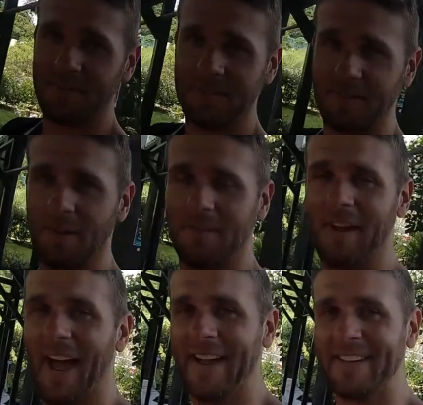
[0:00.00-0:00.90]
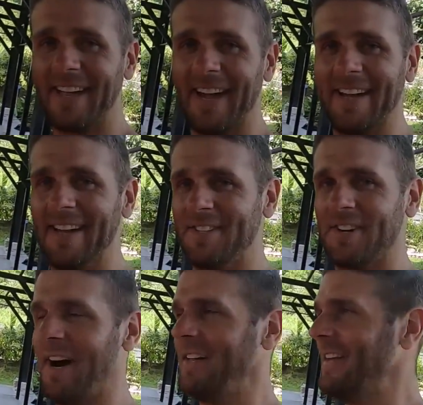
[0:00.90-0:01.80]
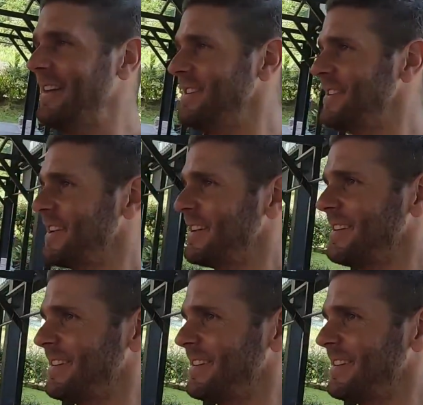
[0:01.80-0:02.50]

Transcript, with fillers: we just arrived at AKA Thailand.